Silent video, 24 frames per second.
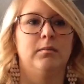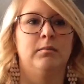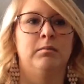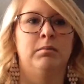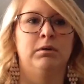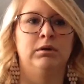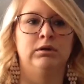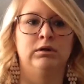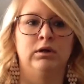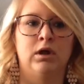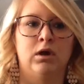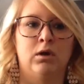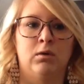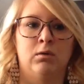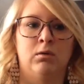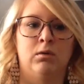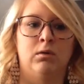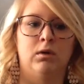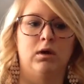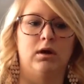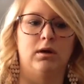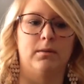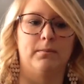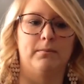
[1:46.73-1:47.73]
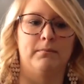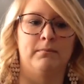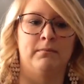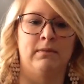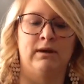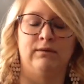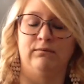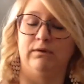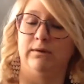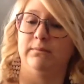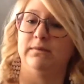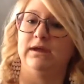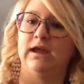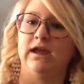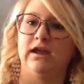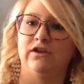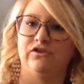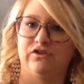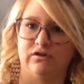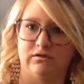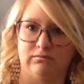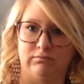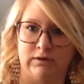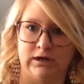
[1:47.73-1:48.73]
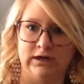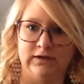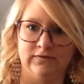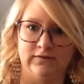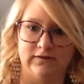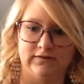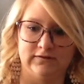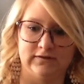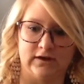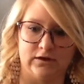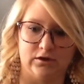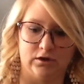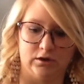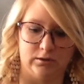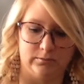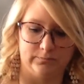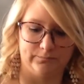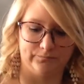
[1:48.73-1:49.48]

below my rib cage, right in the center.